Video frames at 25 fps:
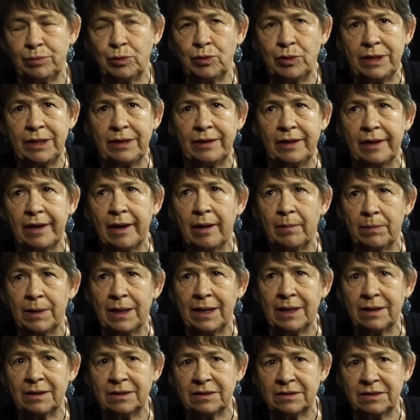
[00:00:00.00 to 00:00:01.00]
putting the couple
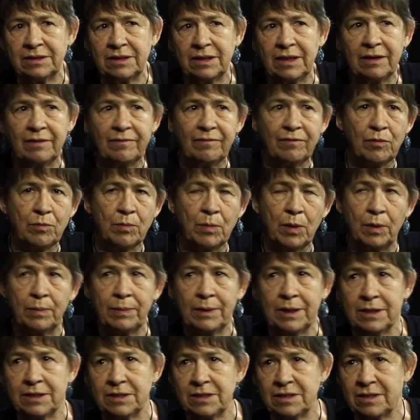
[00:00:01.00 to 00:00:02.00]
hours to get from my
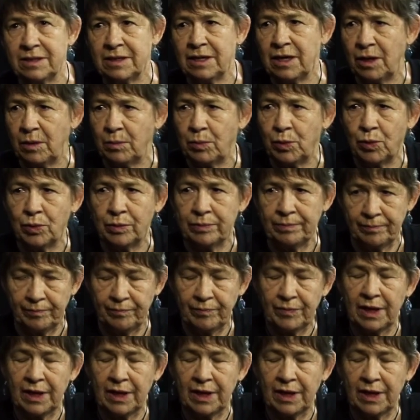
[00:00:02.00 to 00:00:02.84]
place to yeah, the okay. airport.